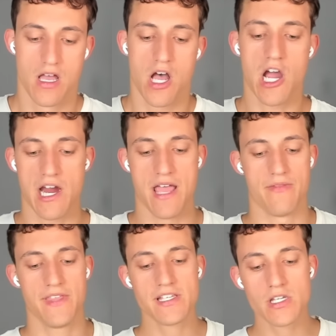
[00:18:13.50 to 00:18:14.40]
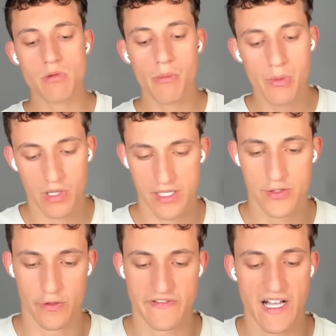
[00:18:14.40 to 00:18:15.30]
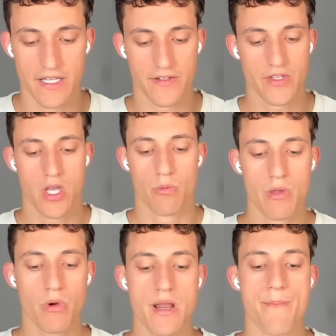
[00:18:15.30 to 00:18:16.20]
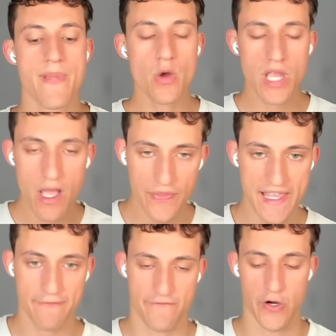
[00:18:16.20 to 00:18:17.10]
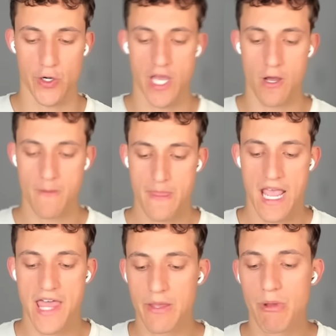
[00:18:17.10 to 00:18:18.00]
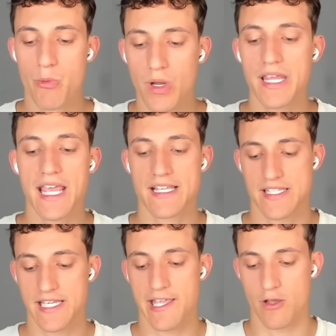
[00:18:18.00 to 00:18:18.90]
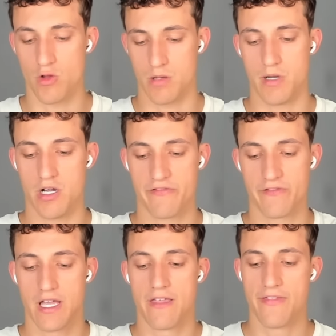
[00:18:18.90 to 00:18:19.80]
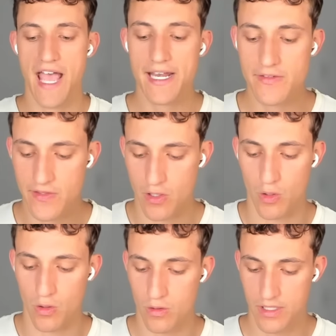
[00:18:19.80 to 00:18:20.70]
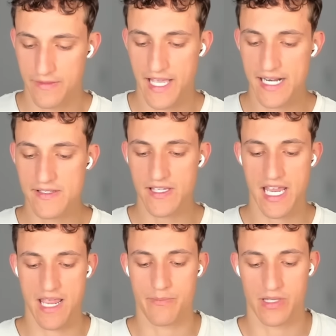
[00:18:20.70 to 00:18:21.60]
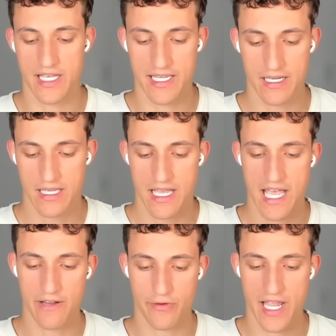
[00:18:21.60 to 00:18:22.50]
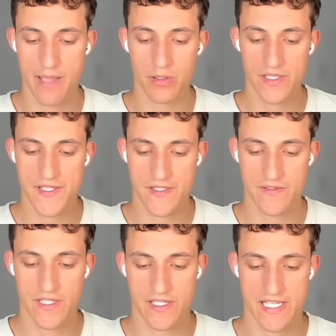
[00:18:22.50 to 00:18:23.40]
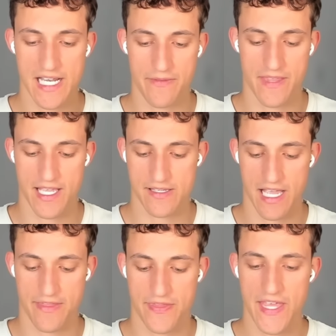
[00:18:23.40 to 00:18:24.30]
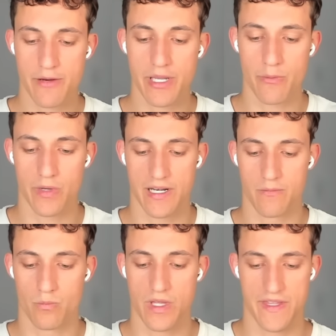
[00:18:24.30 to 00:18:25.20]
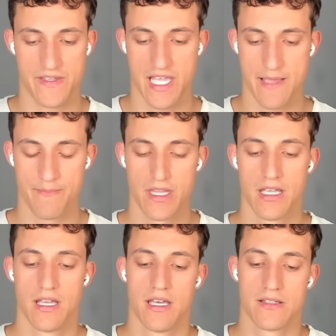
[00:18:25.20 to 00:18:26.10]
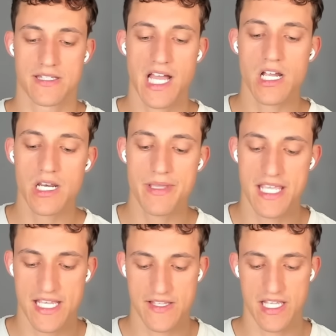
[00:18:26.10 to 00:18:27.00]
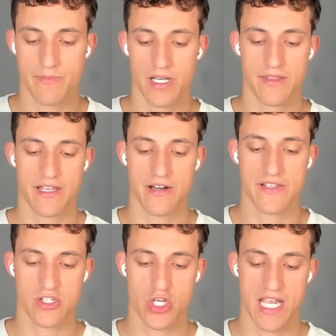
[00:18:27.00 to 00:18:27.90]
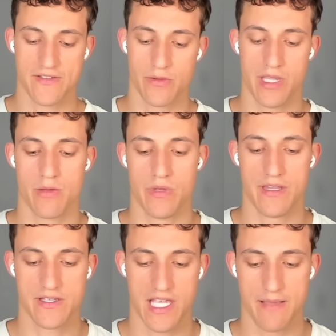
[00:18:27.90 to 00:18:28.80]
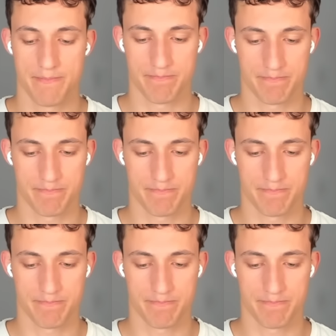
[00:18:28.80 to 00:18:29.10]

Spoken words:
Alright, this is what we want to do, fellas. We want to milk out the Inferno, and then we want to get a Sneaky Golem off. That is the goal. That is the game plan. And if we're able to succeed at this, I think we can win this game. It's not going to be easy, but there is a chance that we can win this game.